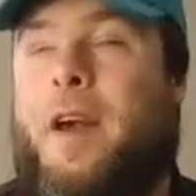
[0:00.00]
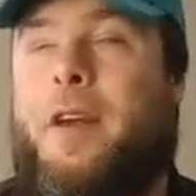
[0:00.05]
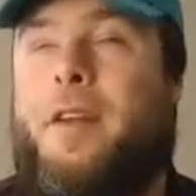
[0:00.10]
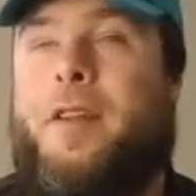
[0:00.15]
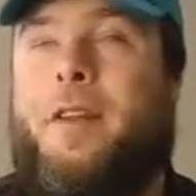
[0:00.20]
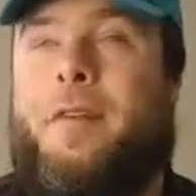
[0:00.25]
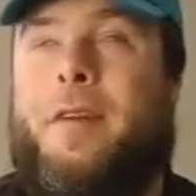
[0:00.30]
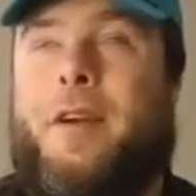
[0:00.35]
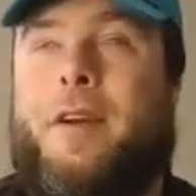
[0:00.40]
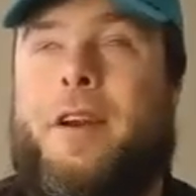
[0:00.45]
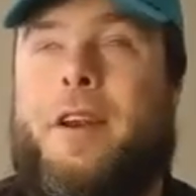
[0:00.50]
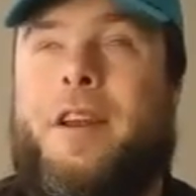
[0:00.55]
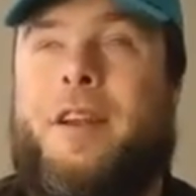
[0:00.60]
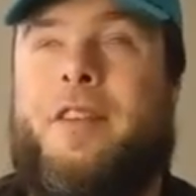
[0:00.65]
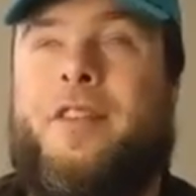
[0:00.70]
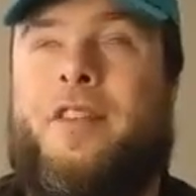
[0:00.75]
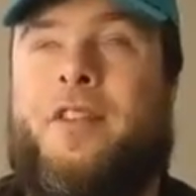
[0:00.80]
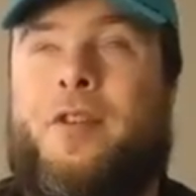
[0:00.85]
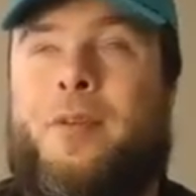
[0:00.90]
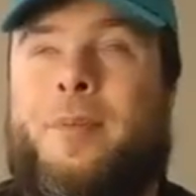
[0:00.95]
the
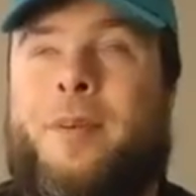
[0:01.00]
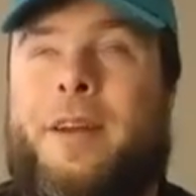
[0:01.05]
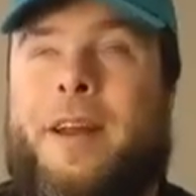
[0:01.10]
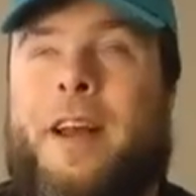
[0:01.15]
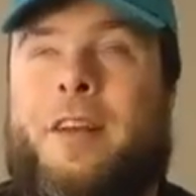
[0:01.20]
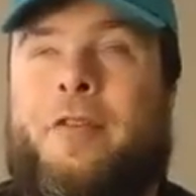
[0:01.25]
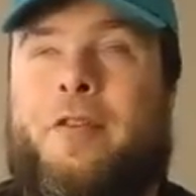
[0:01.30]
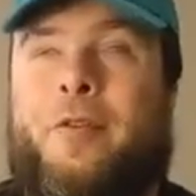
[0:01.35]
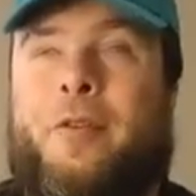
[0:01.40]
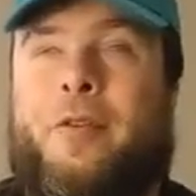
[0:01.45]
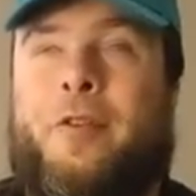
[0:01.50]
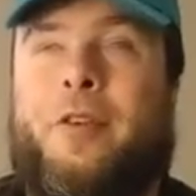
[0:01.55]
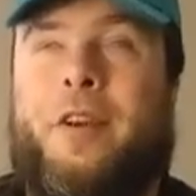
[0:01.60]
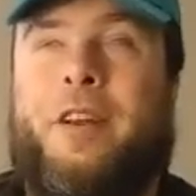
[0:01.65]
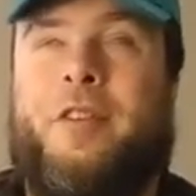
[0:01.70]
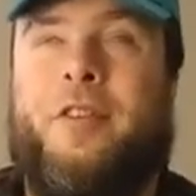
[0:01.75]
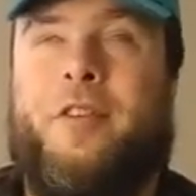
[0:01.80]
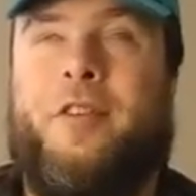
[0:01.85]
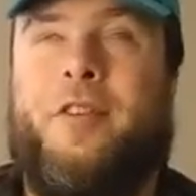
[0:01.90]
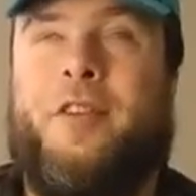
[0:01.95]
various supernatural
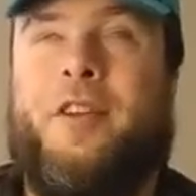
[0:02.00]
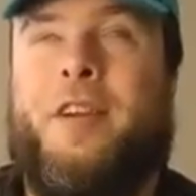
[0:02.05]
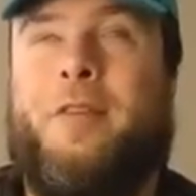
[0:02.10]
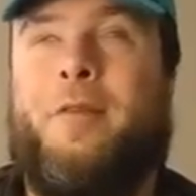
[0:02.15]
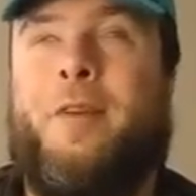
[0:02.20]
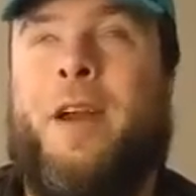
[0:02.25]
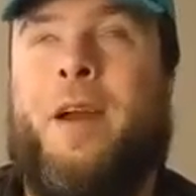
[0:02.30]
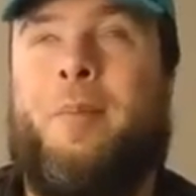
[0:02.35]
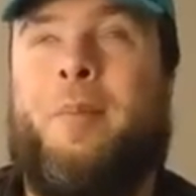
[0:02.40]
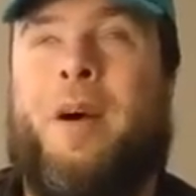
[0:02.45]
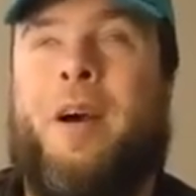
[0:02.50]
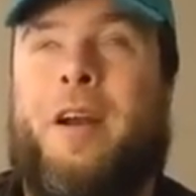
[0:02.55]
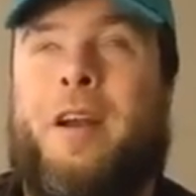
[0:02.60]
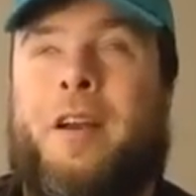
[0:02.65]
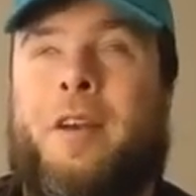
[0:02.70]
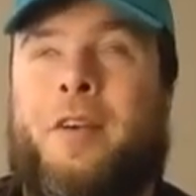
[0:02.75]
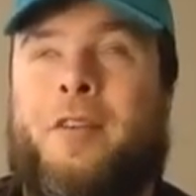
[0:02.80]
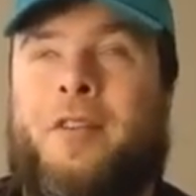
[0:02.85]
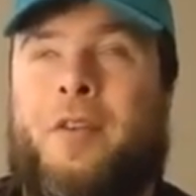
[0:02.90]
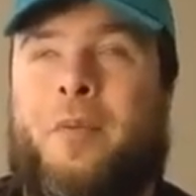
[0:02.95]
creatures like
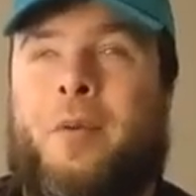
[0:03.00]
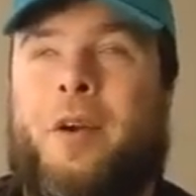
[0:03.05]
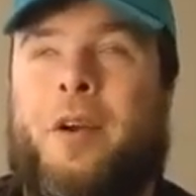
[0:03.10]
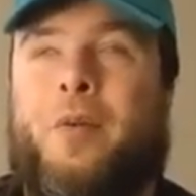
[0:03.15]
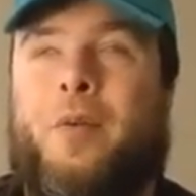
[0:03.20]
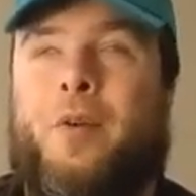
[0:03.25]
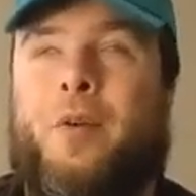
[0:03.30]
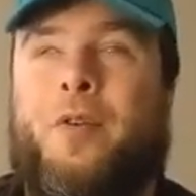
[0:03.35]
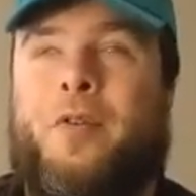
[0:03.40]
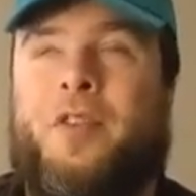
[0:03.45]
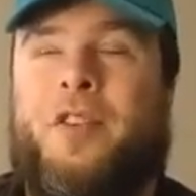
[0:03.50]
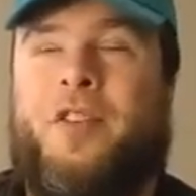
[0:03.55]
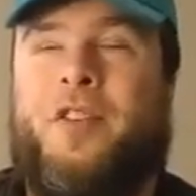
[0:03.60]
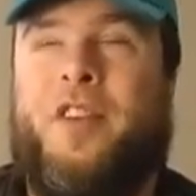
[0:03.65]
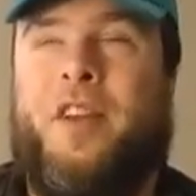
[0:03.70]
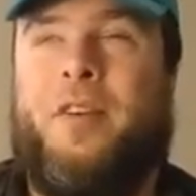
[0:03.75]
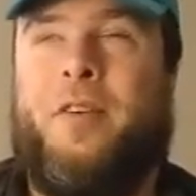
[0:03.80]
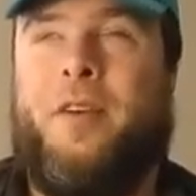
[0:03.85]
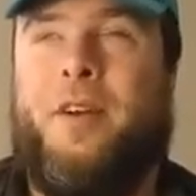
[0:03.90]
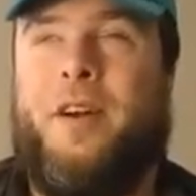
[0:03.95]
vampires and werewolves,
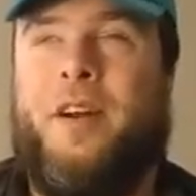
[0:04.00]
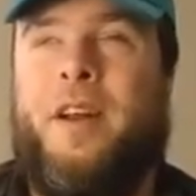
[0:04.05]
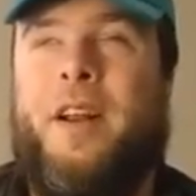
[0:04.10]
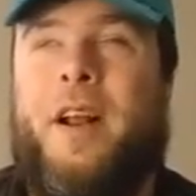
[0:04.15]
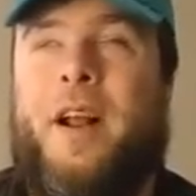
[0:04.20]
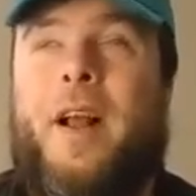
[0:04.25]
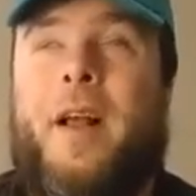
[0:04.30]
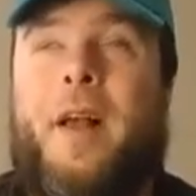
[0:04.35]
etc.